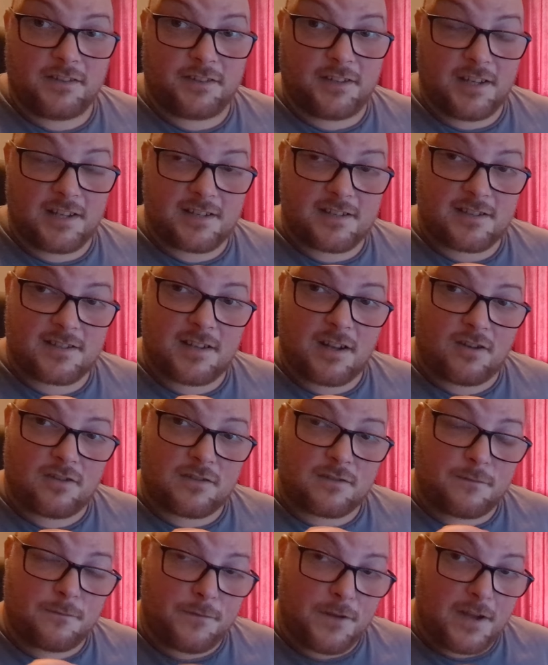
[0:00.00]
This
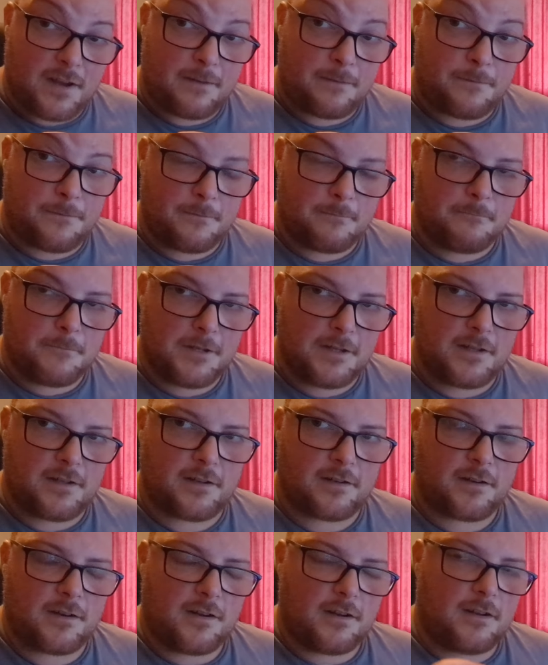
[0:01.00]
sounds very
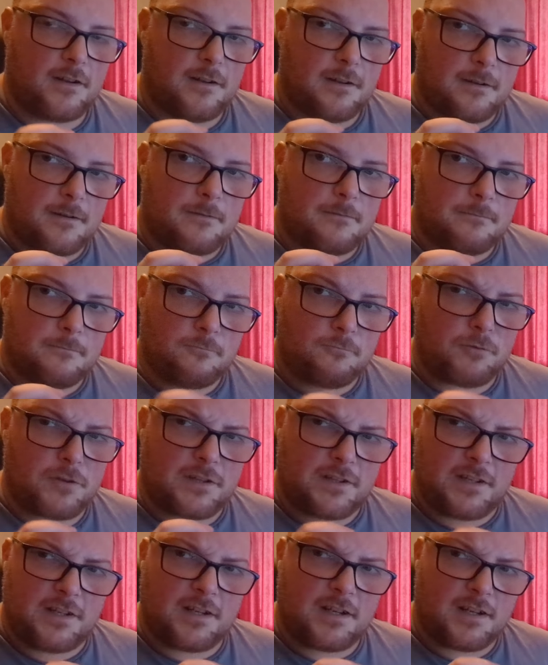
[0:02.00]
familiar
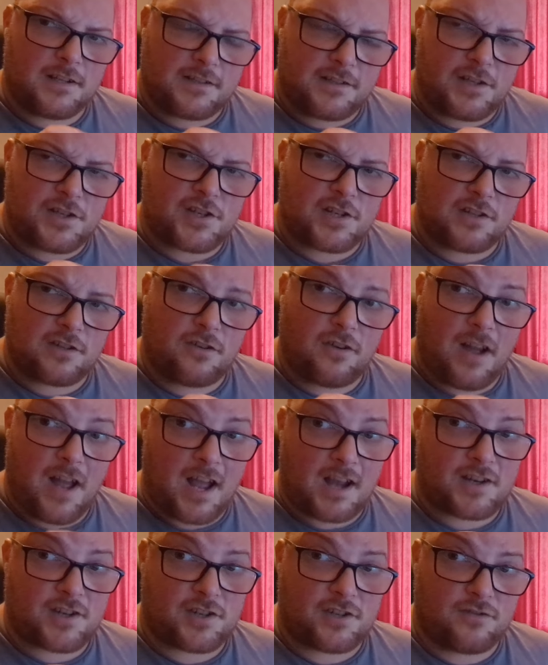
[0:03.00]
with the additional
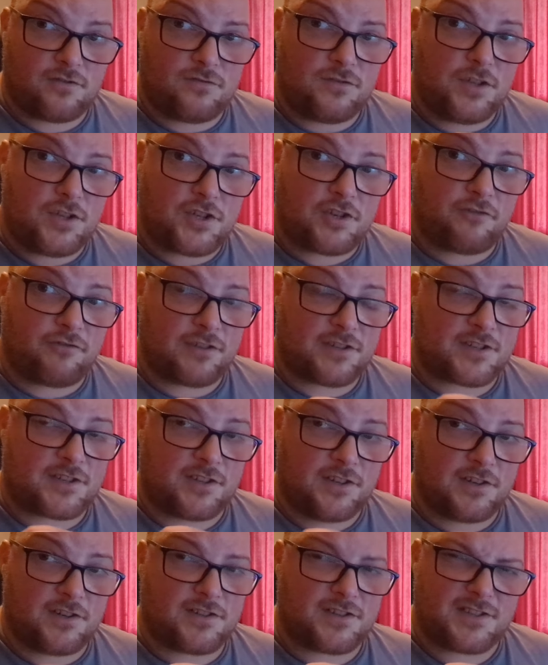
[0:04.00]
action on each of its
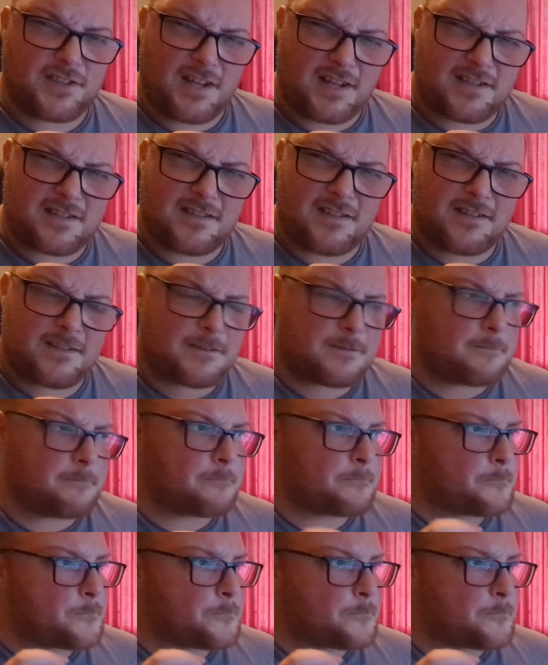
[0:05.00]
turns, doesn't it?